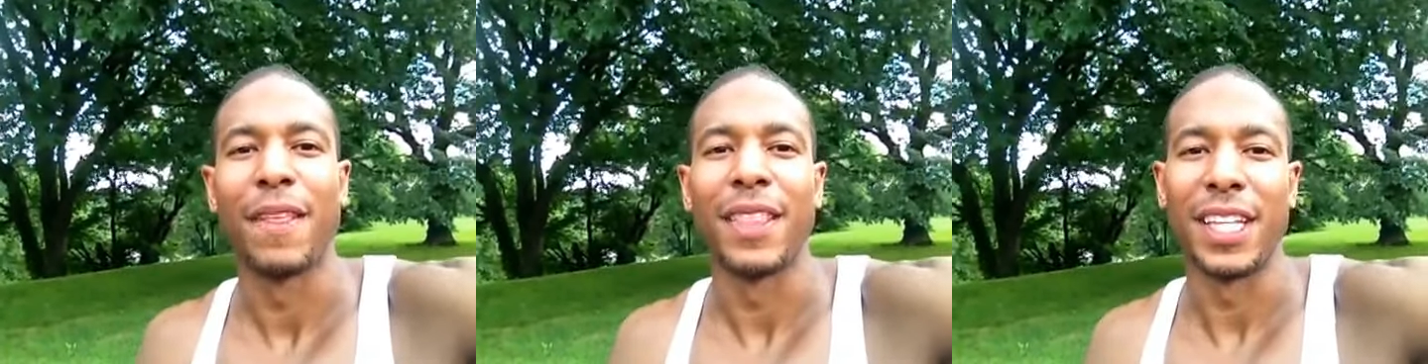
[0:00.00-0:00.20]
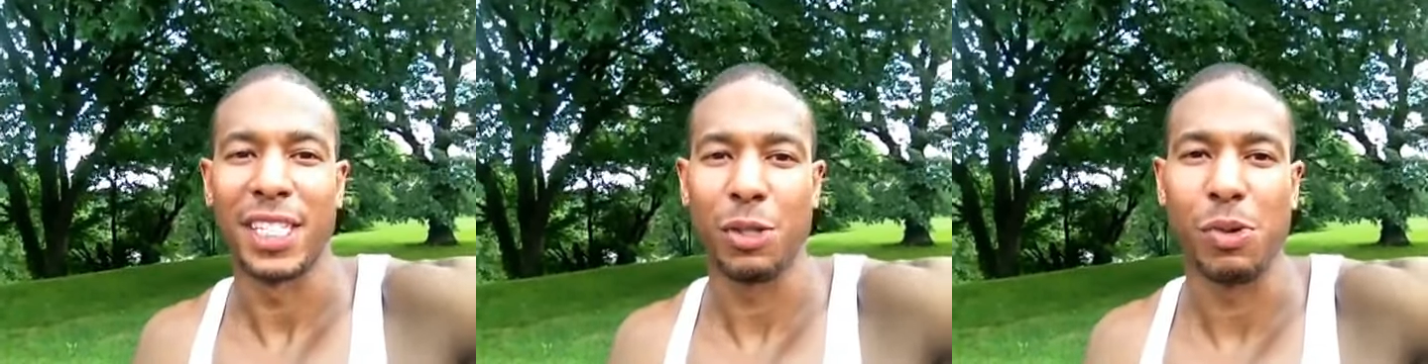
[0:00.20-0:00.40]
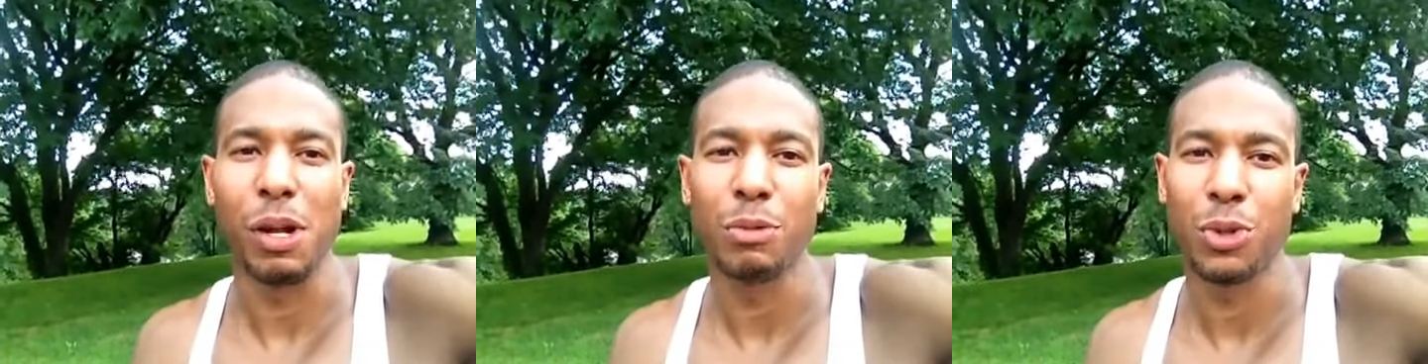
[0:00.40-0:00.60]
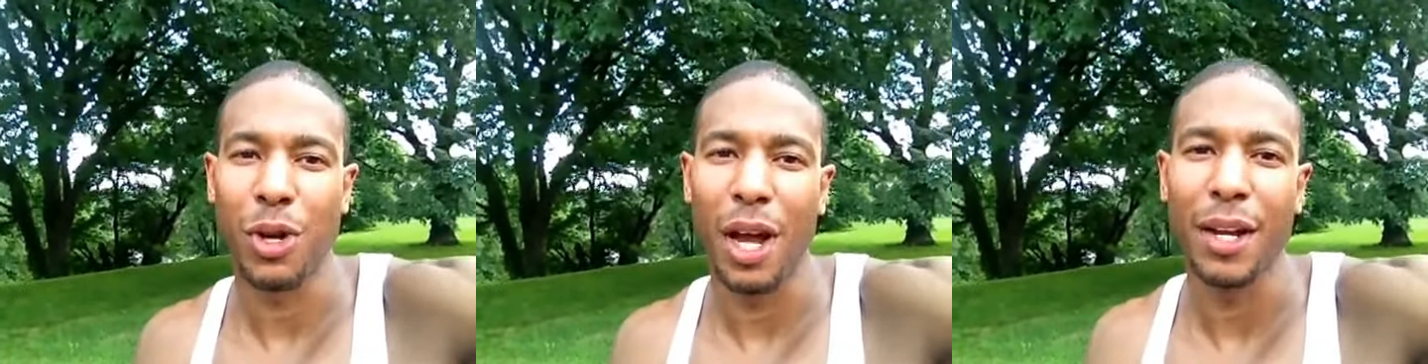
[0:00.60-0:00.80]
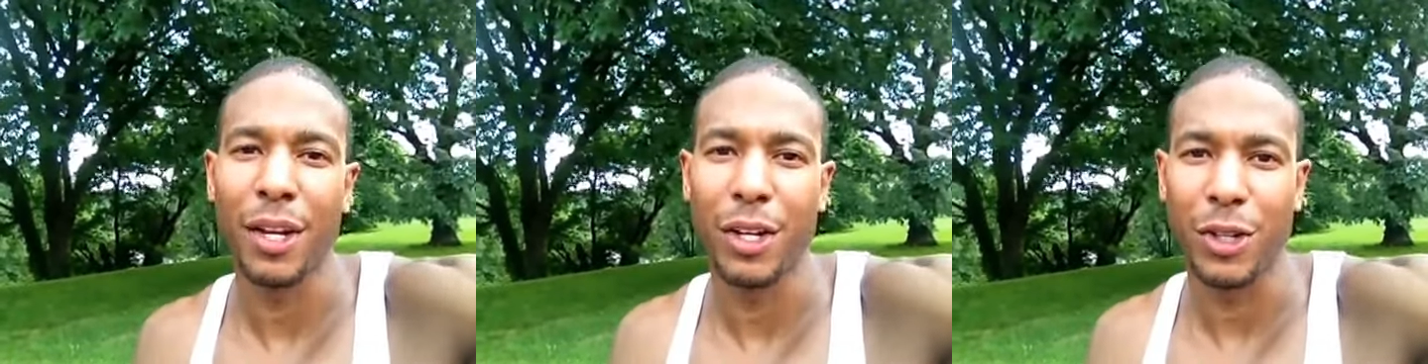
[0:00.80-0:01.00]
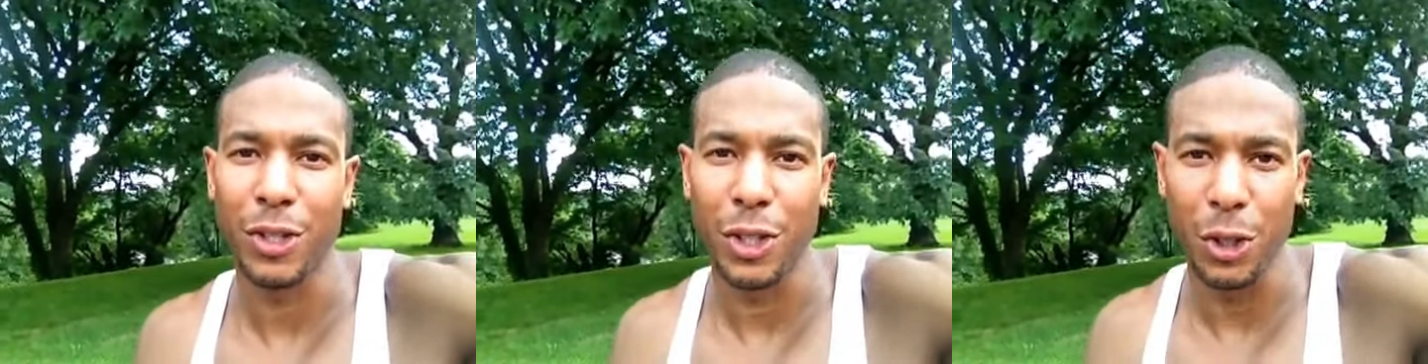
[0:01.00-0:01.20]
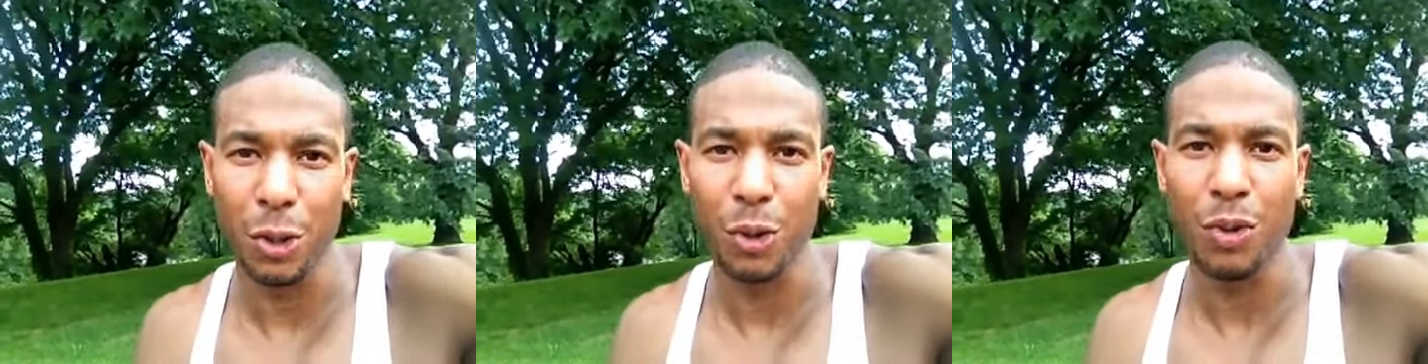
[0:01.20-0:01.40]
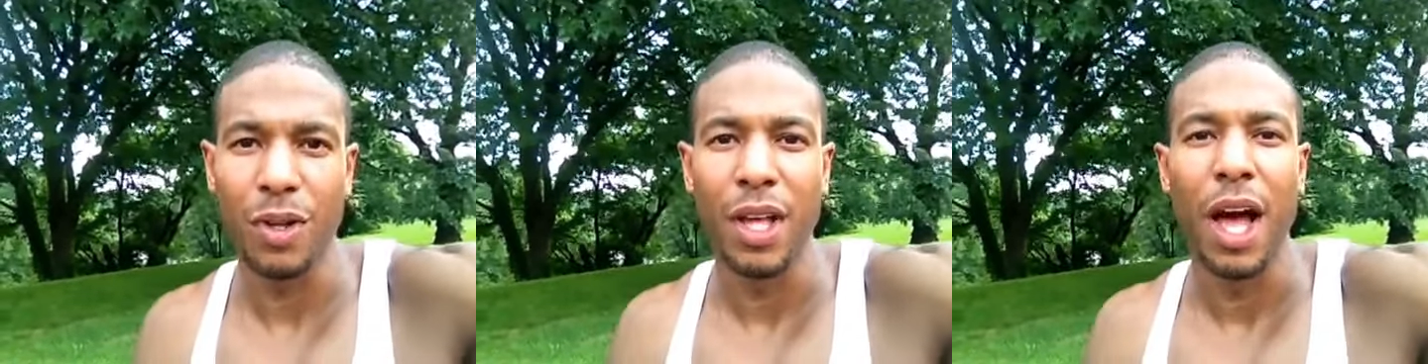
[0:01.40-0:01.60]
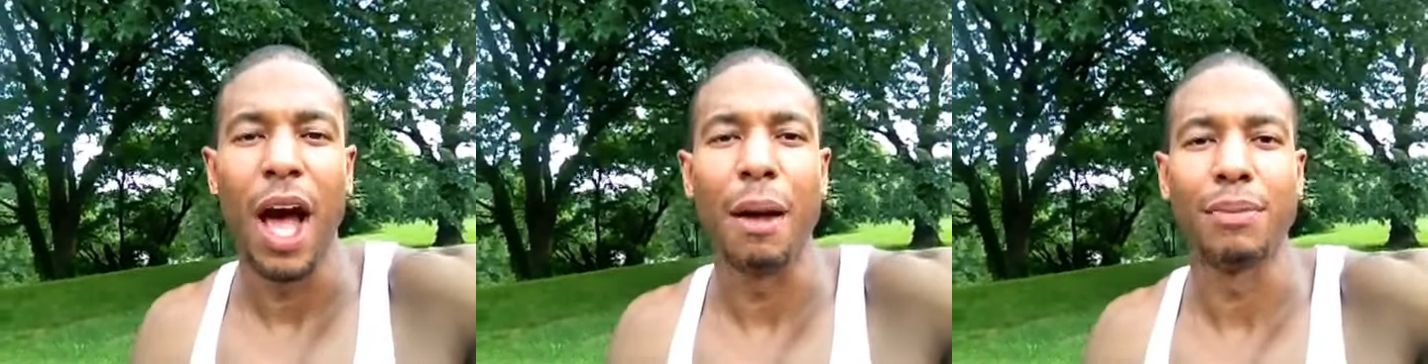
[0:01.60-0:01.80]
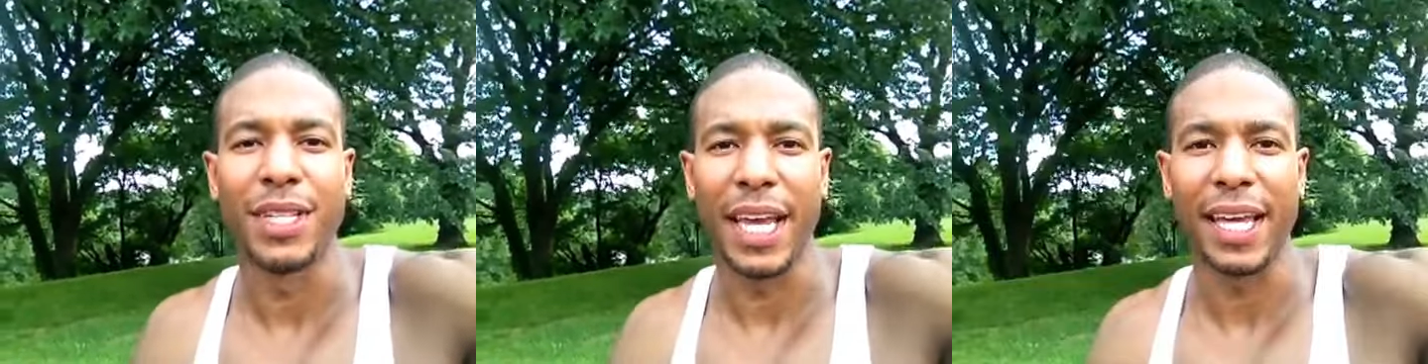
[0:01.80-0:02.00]
this is what I'm trying to do.
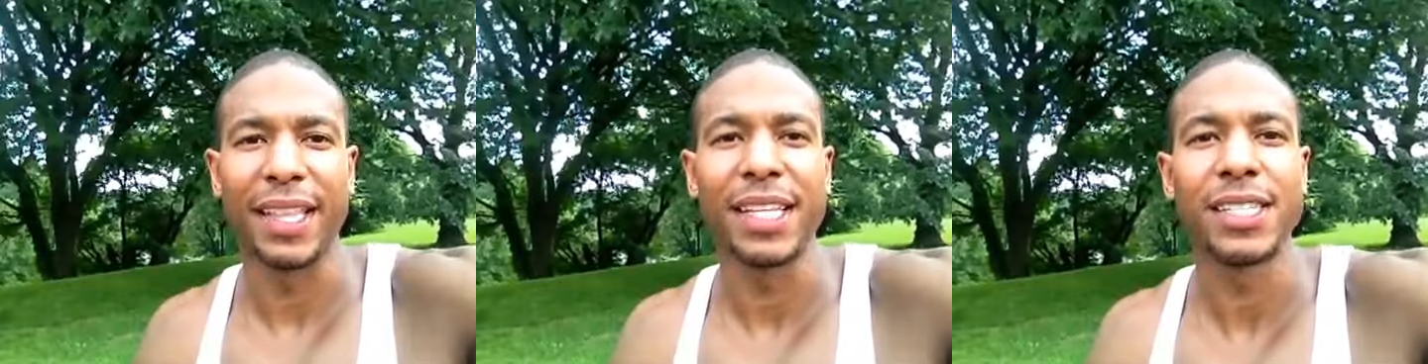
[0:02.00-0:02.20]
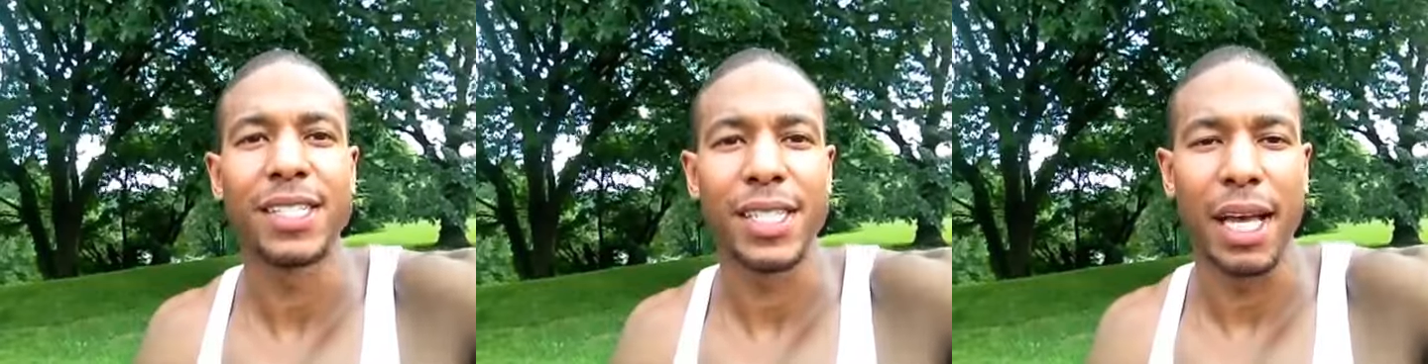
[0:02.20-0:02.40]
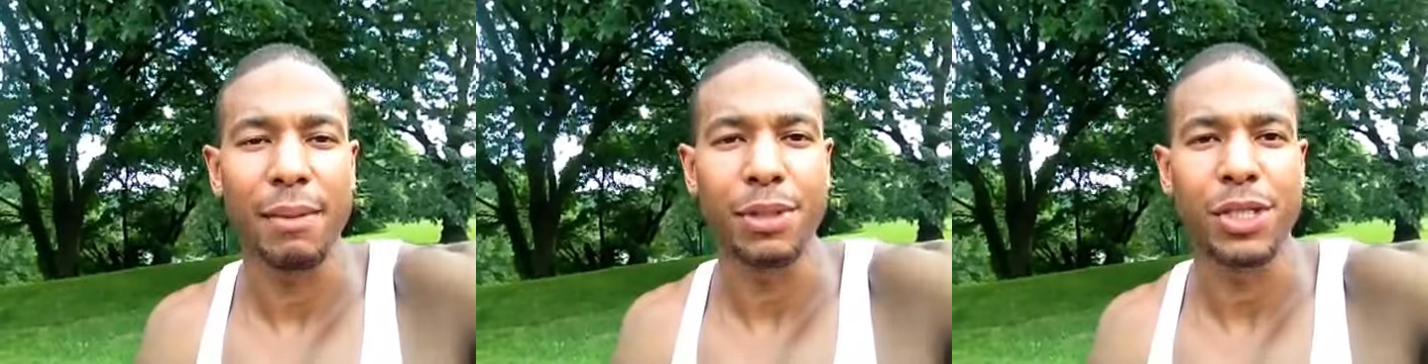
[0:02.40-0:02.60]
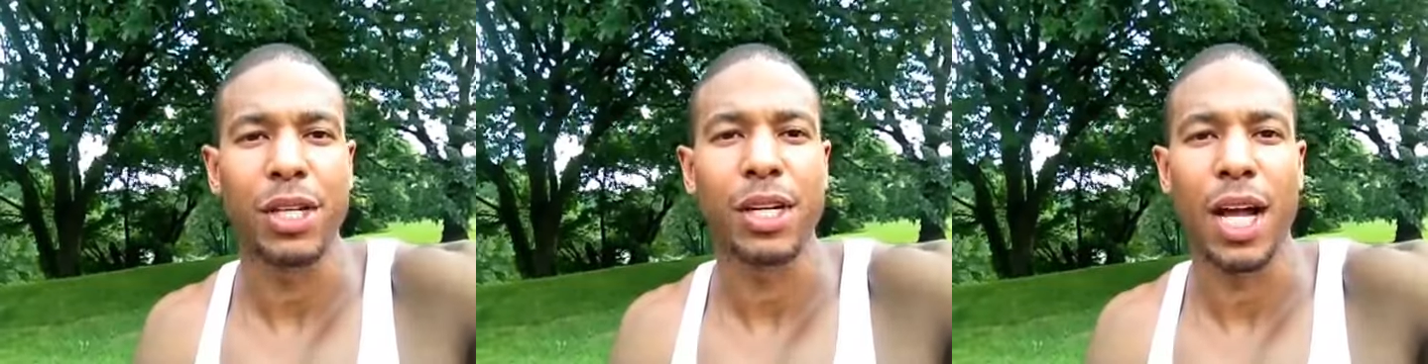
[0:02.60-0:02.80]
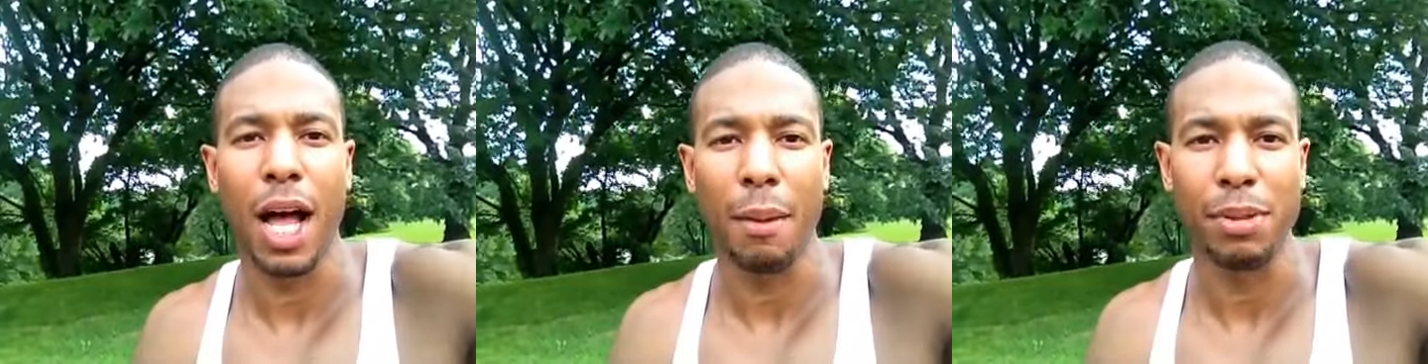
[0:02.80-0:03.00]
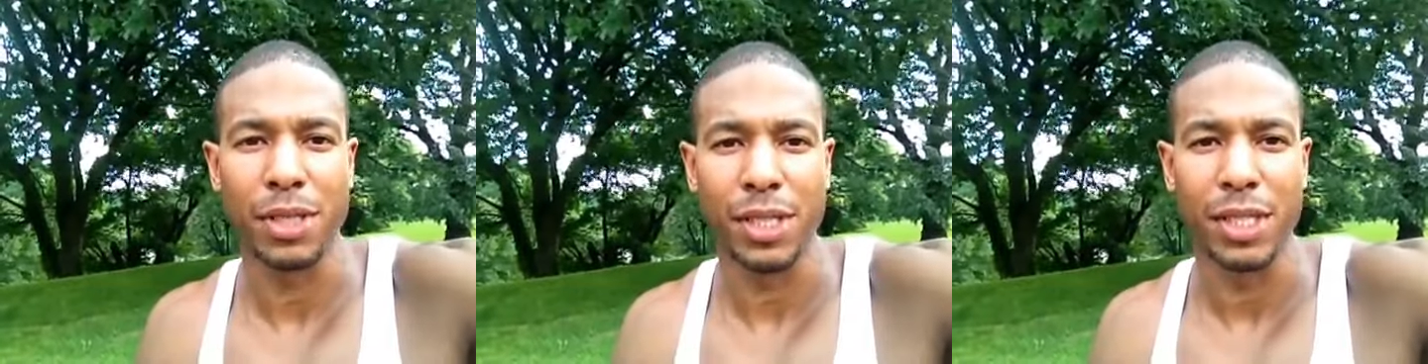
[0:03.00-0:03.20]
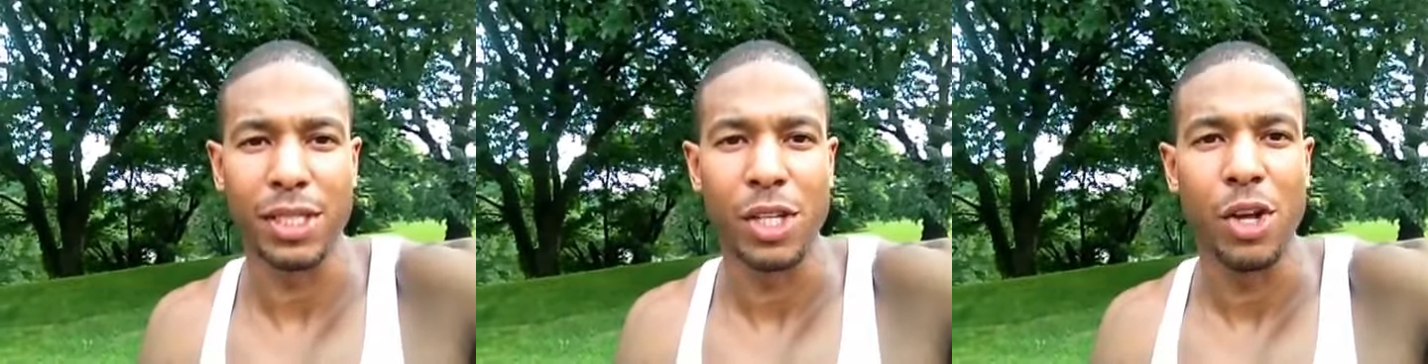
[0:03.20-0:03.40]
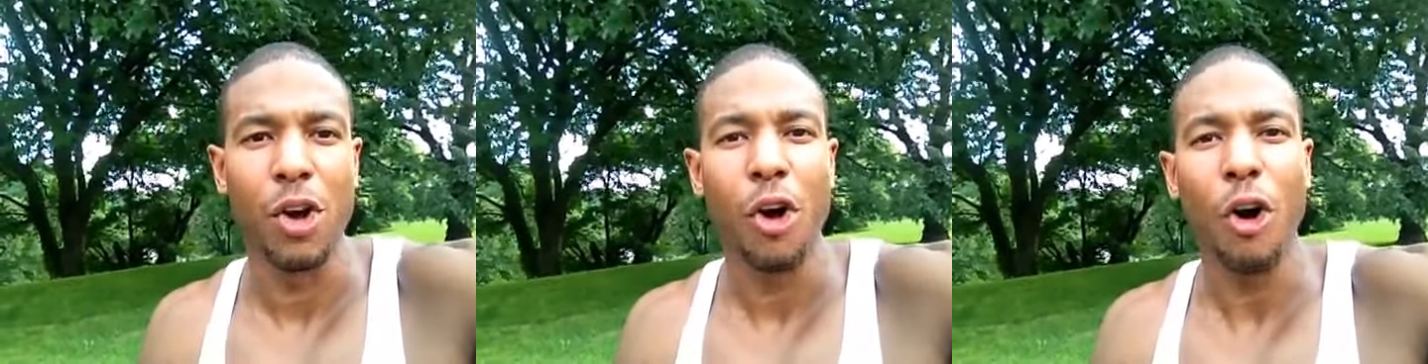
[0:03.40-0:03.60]
I'm taking these steps to accomplish this.